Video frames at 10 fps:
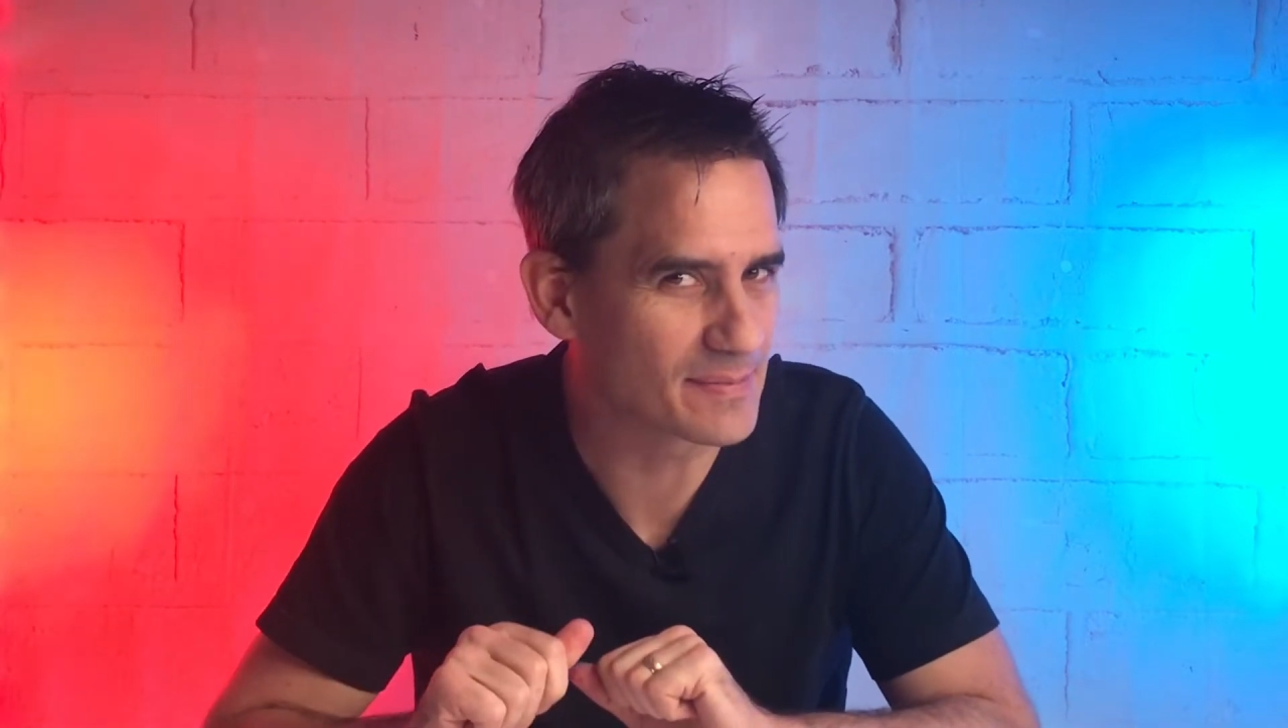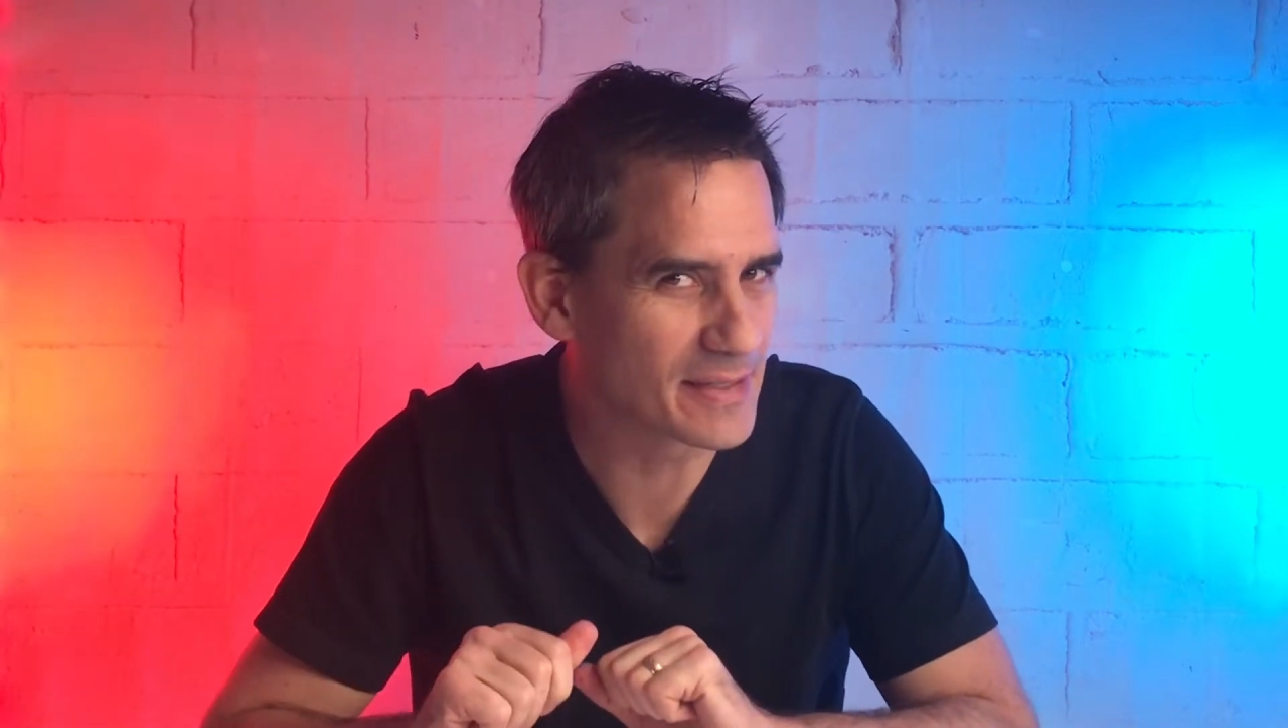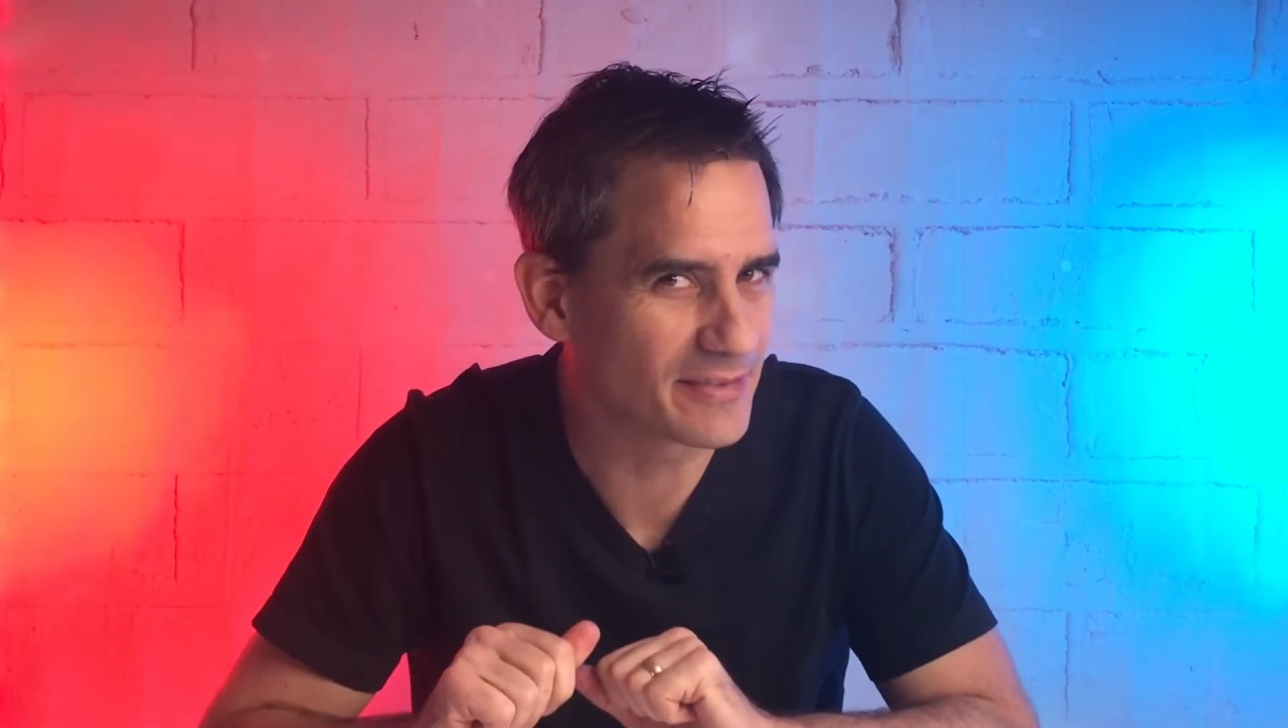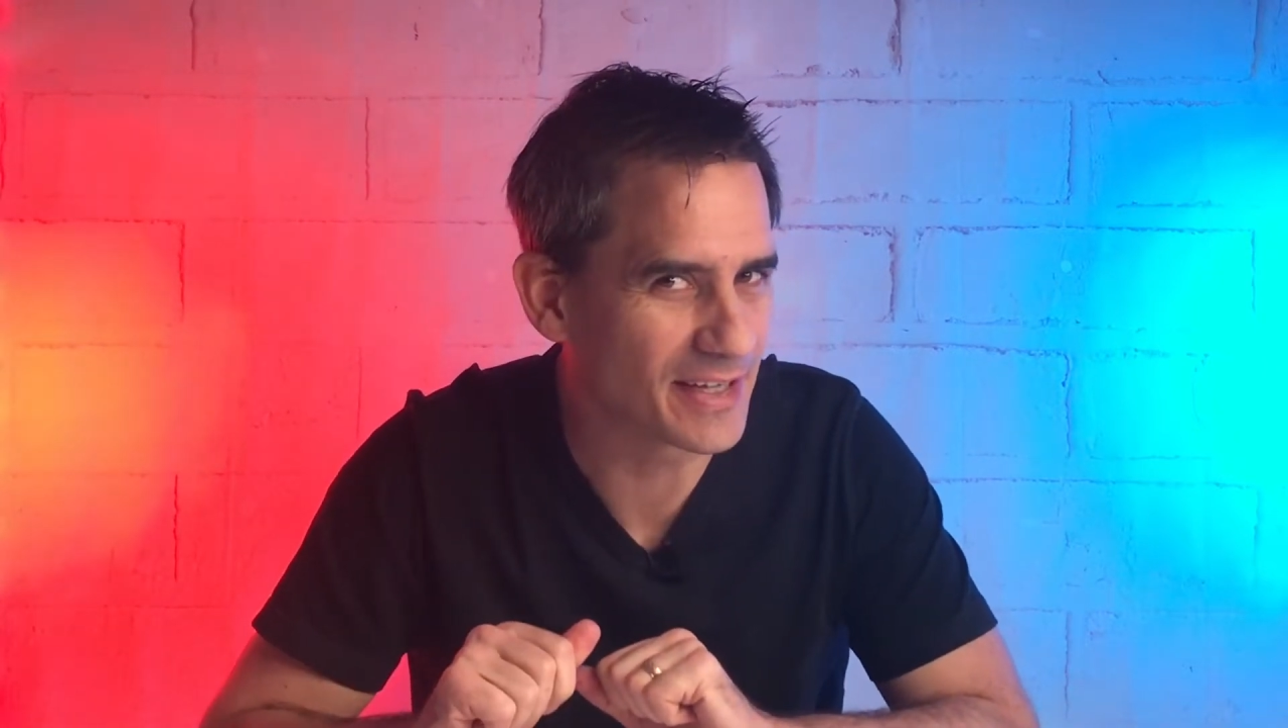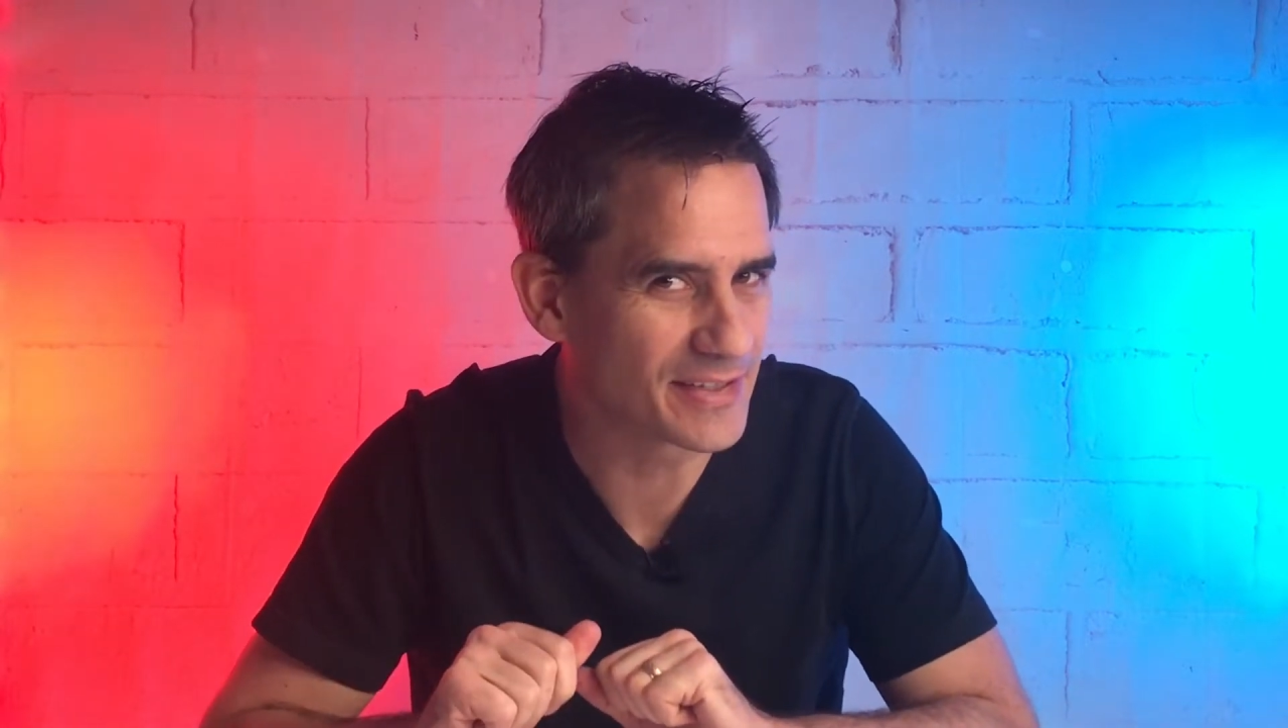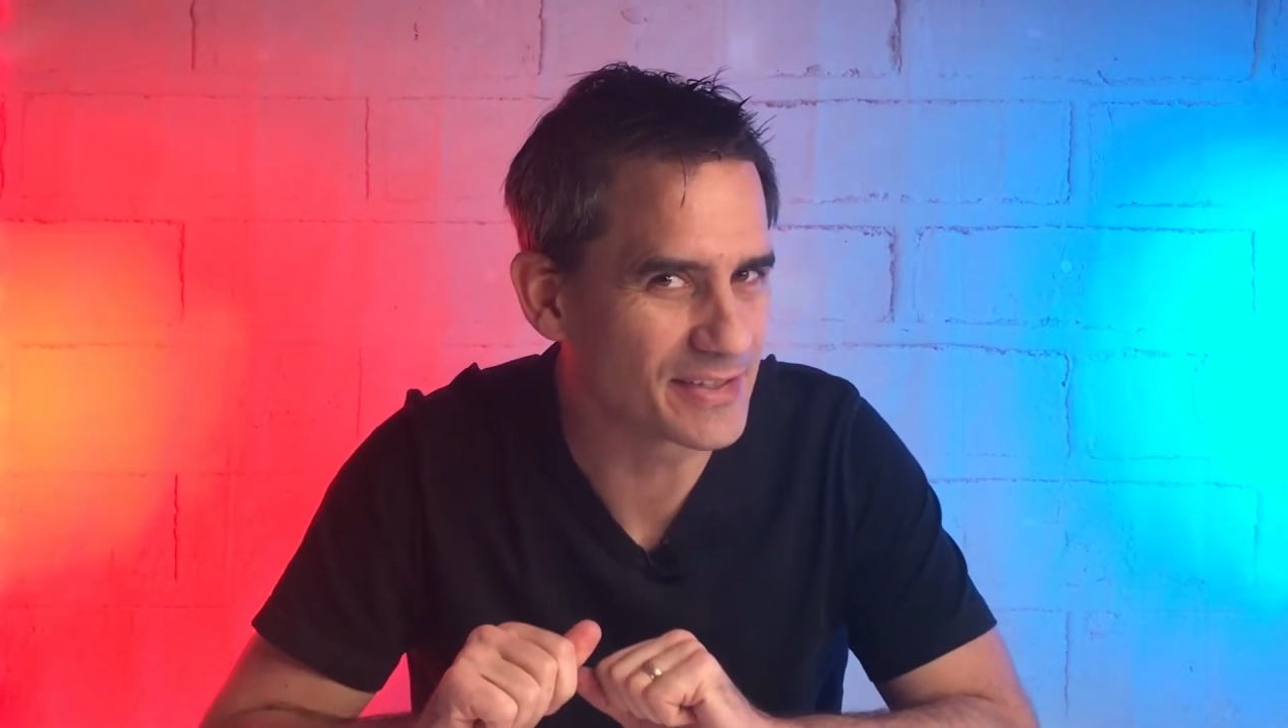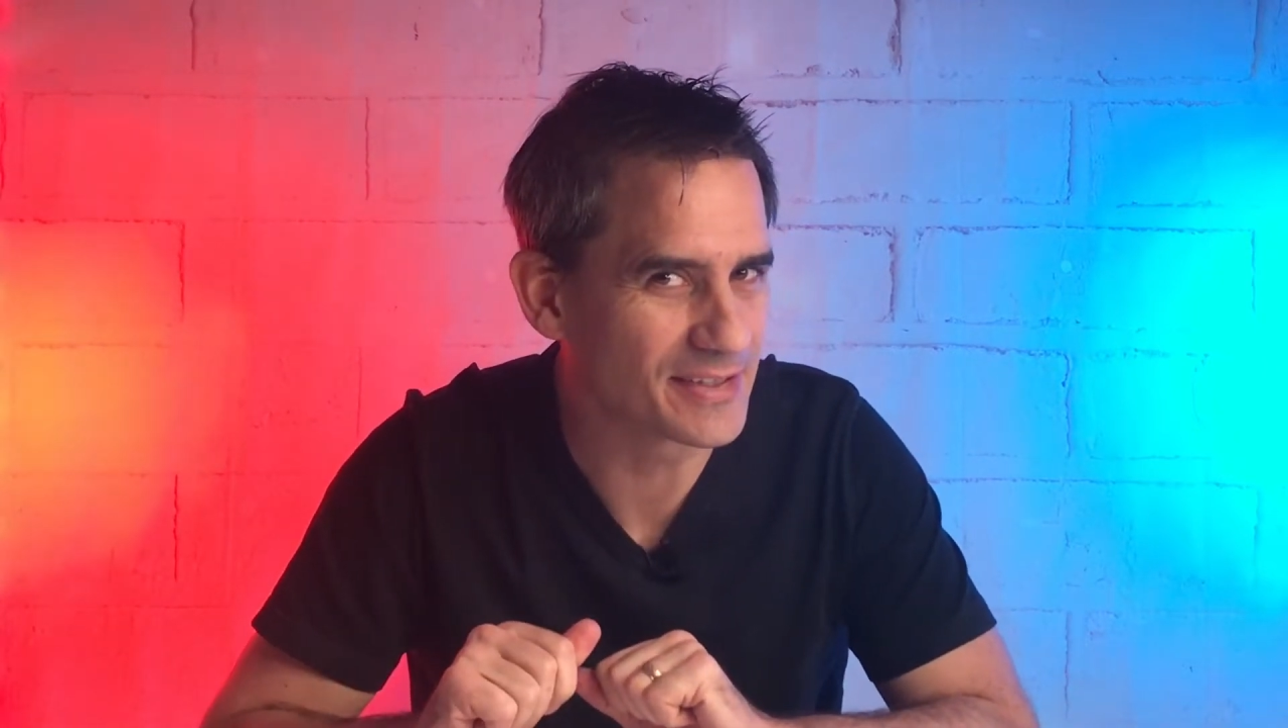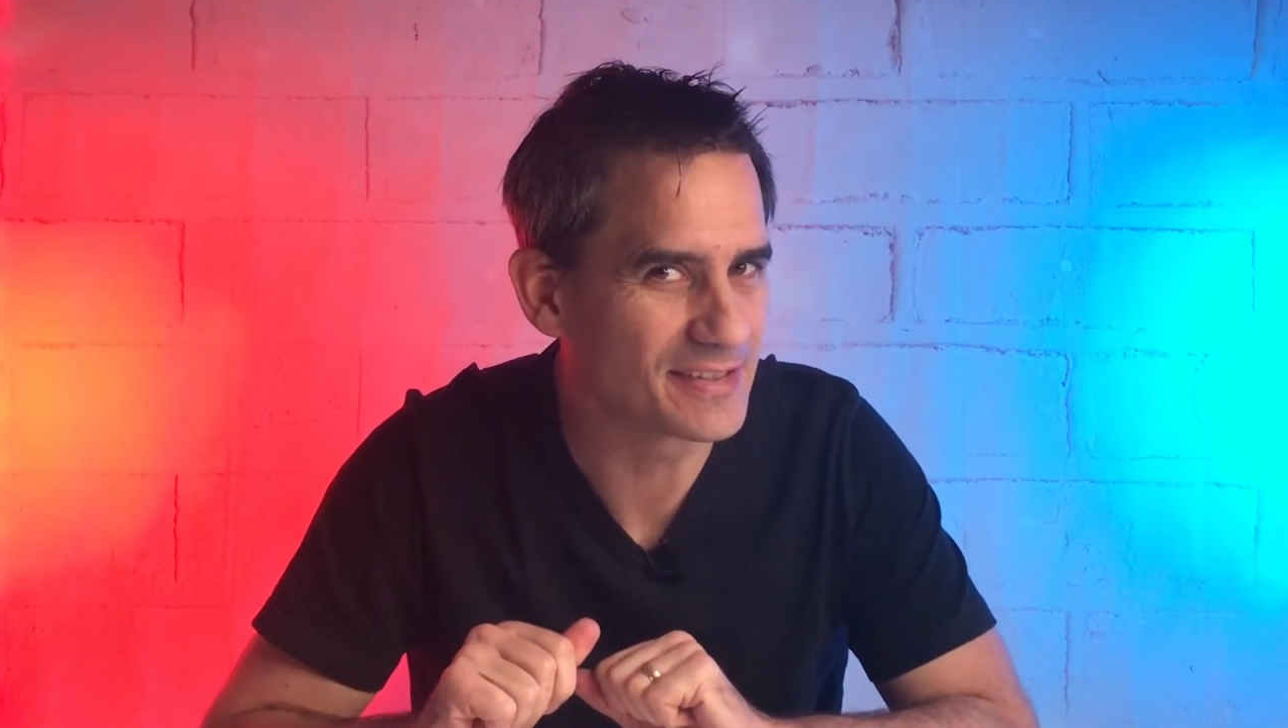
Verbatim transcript: bit of fun too.